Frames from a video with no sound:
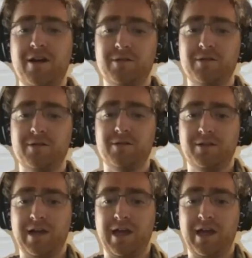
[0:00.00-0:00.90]

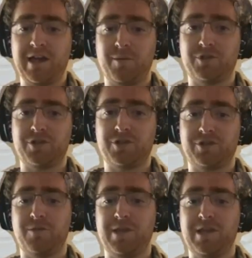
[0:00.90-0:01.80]
Now, again,
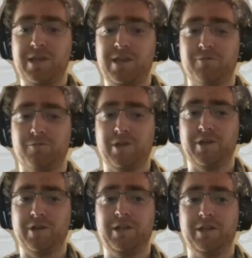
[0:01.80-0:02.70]
I'm going to
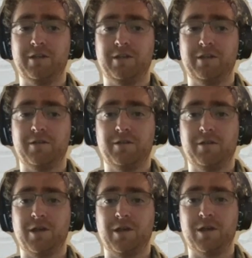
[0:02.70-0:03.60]
be really
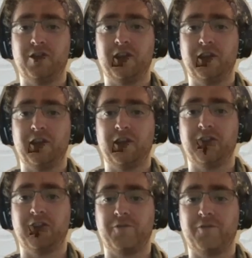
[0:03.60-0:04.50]

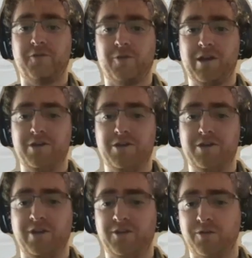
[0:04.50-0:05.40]
abusing this
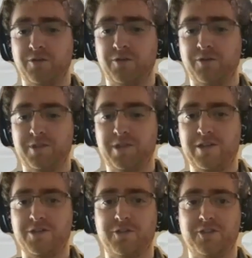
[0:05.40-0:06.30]
software and using it
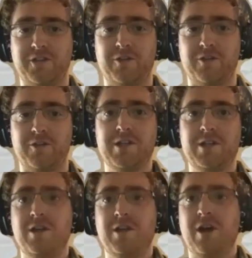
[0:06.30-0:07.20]
full potential. So
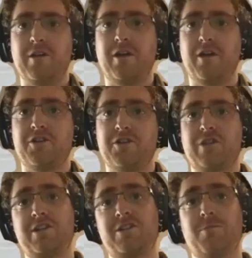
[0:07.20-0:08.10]
I'm going to
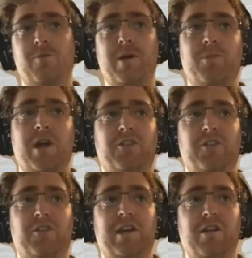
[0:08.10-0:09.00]
go straight to my
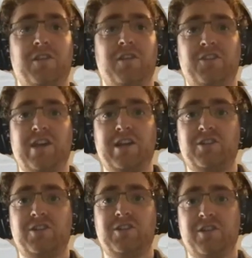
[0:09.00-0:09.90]
web browser here, and this
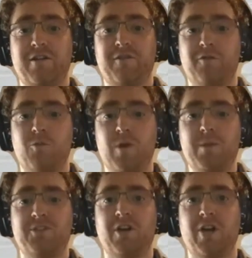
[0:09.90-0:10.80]
is actually the
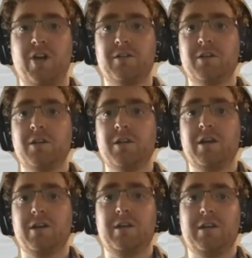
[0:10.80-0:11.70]
Terraform website
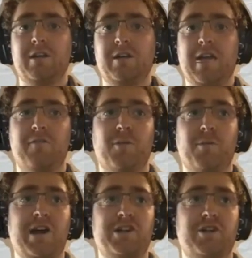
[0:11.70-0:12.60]

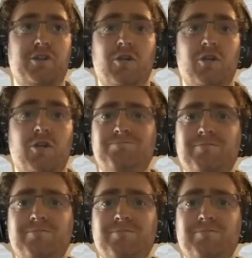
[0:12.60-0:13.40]
from HashiCorp.